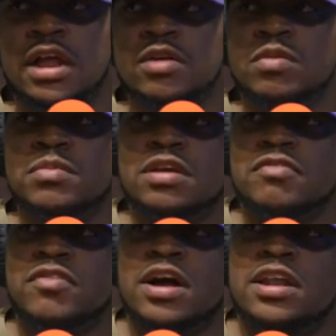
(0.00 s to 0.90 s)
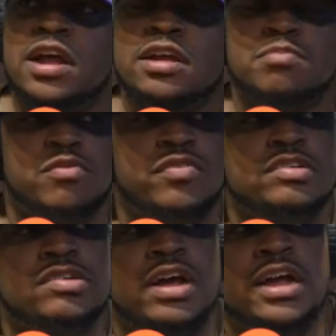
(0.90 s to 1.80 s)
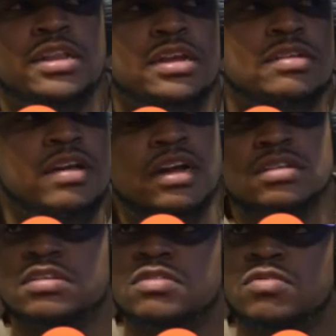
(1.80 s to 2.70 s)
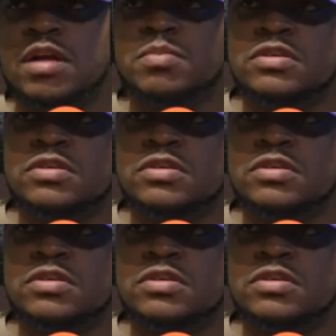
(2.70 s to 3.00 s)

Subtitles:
Like, women can find like professional athletes, actors, rappers.